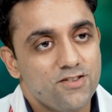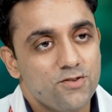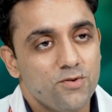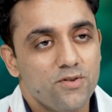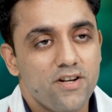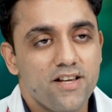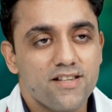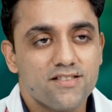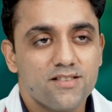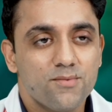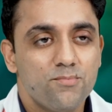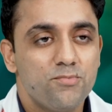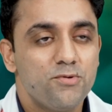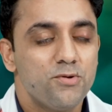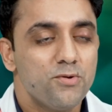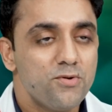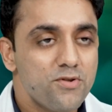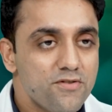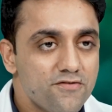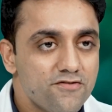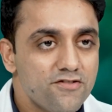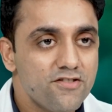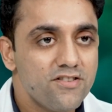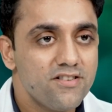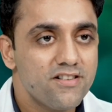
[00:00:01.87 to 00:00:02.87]
Today is a
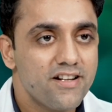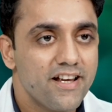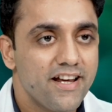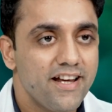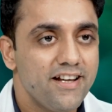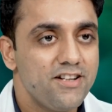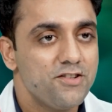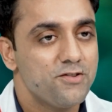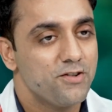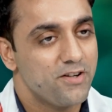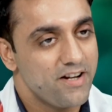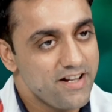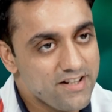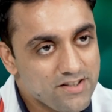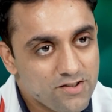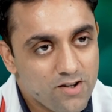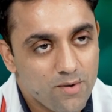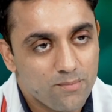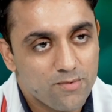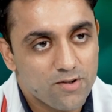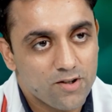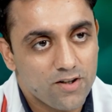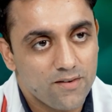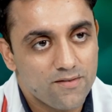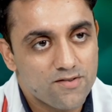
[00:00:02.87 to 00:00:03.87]
beautiful day. Today's
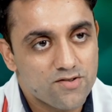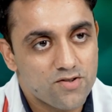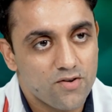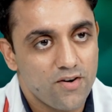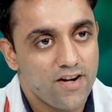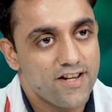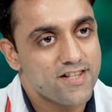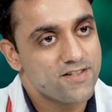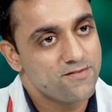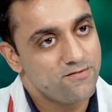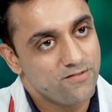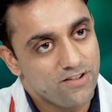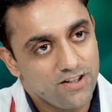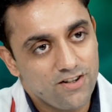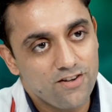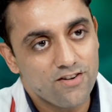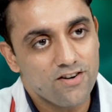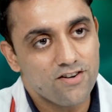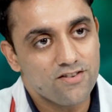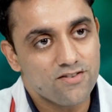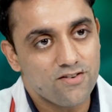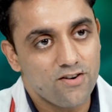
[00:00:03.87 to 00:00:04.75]
topic of choice we're going to